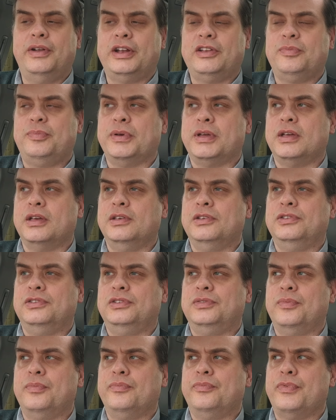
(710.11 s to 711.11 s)
That's
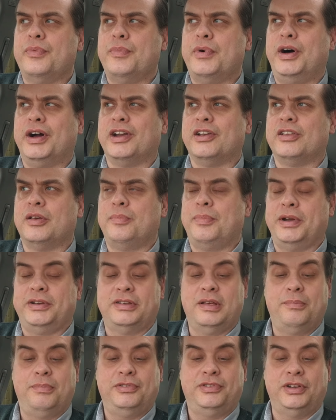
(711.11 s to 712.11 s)
because the market's up by
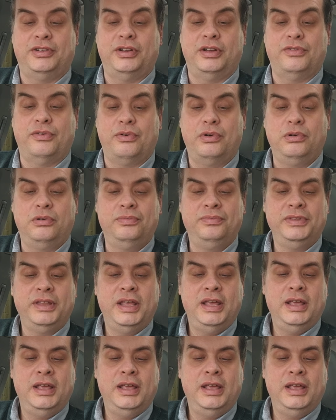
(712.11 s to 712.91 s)
10% overall.